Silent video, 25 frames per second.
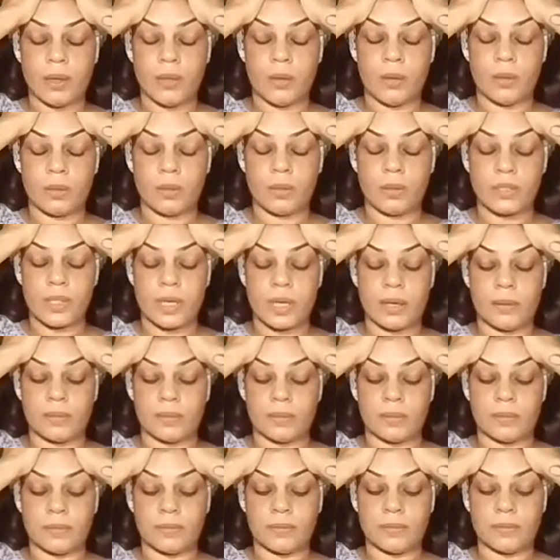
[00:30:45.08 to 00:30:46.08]
Look
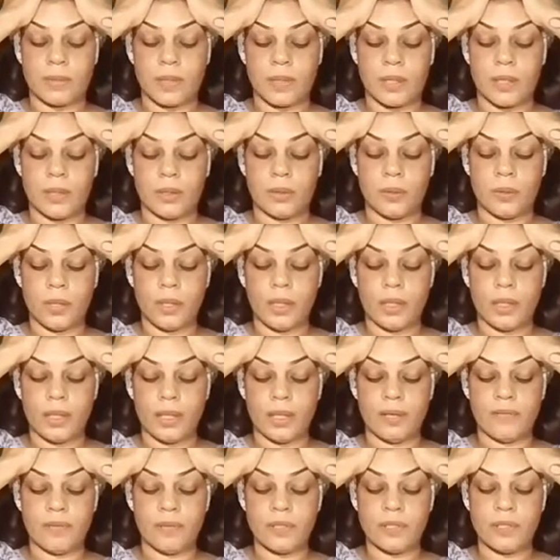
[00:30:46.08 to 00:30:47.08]
down. You can
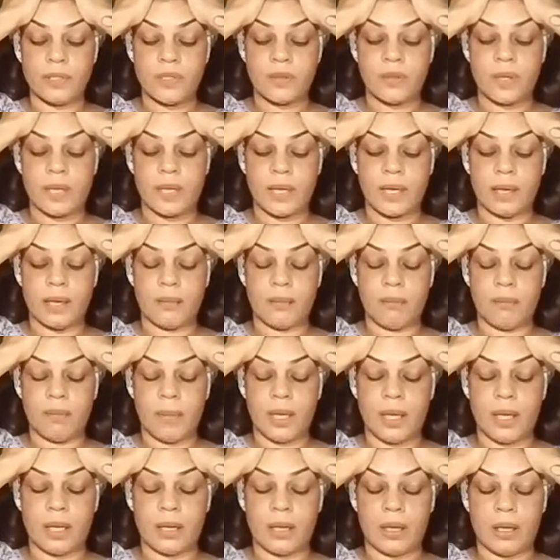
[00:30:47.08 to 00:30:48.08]
even try
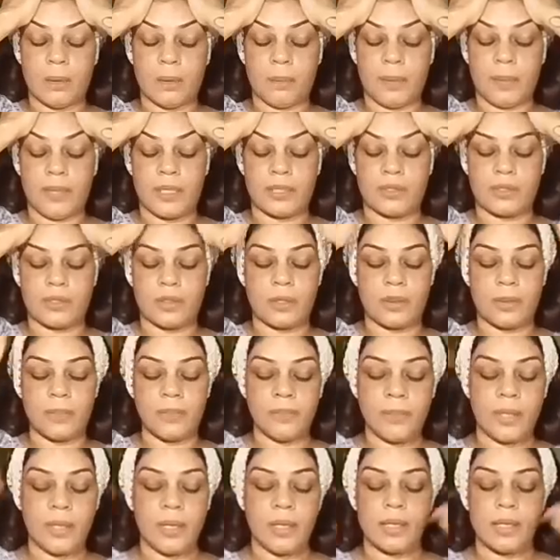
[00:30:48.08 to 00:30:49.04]
make a pendulum.